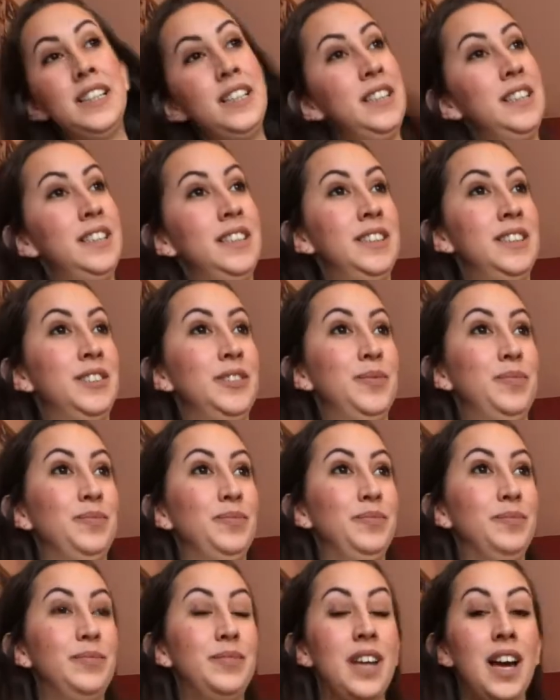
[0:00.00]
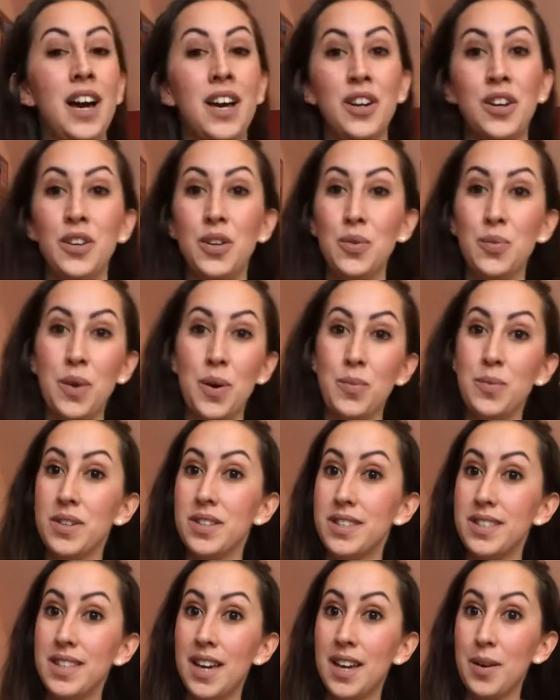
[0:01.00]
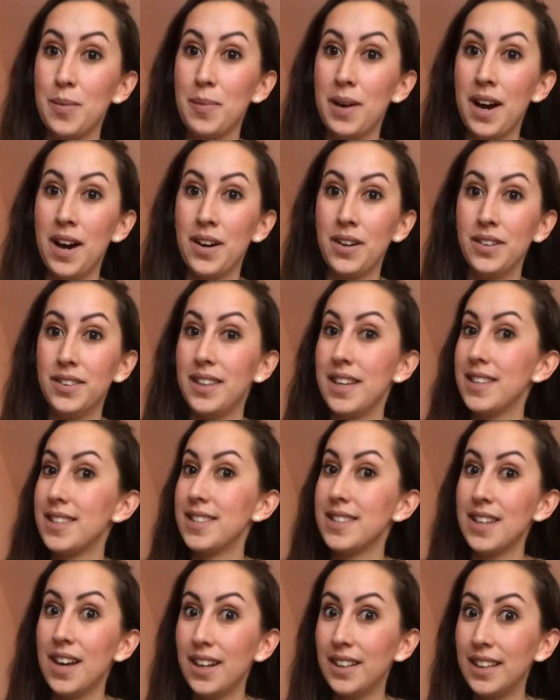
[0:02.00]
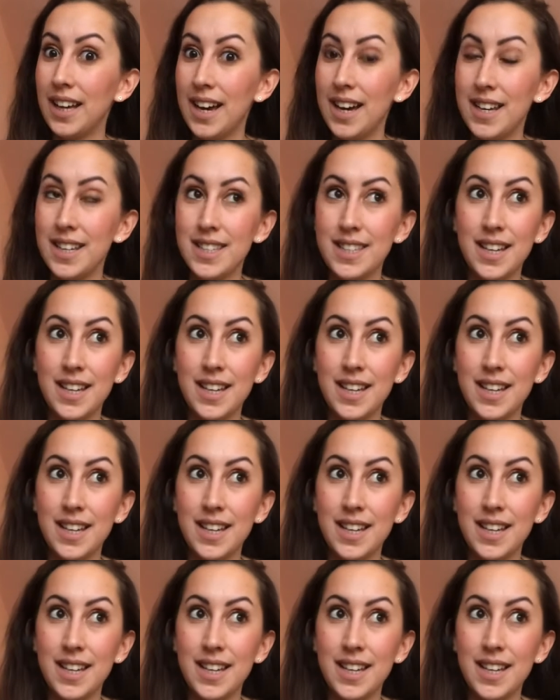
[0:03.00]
I don't know what was that about, that's not nice.